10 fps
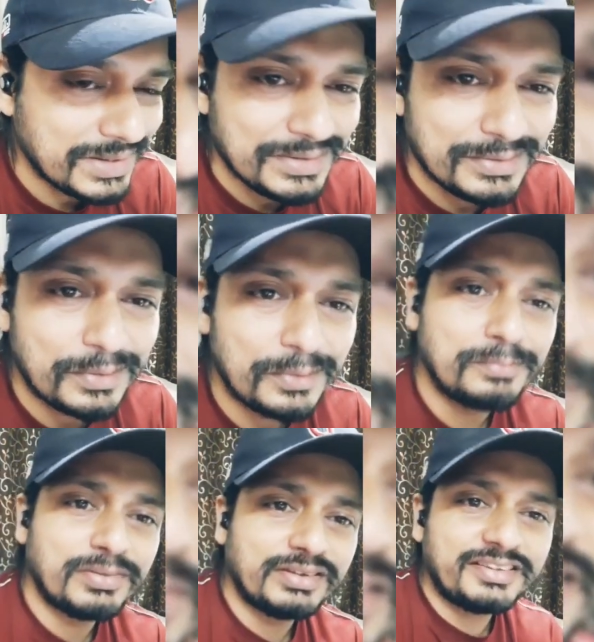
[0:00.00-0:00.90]

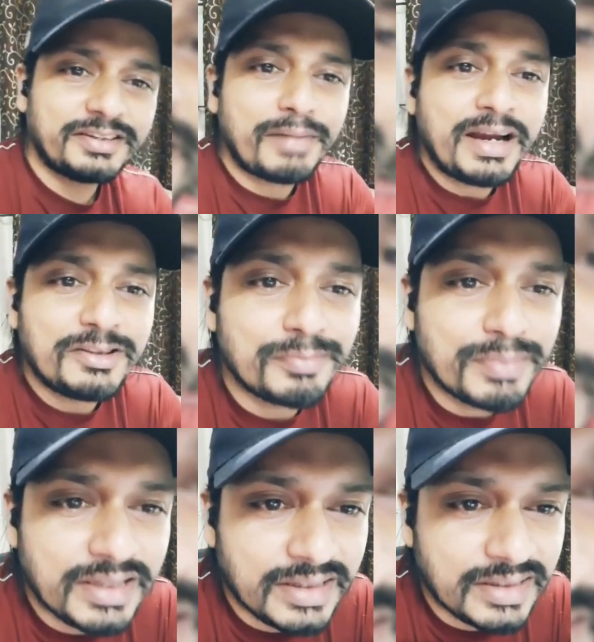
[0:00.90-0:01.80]
So, this reminds
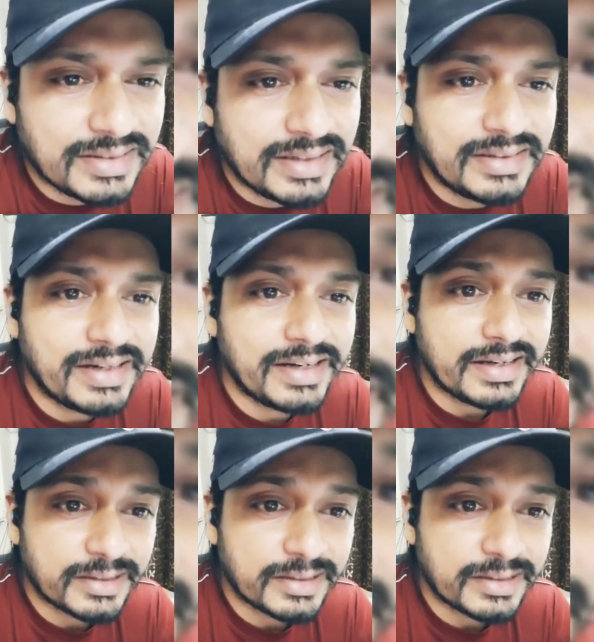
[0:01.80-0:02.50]
me that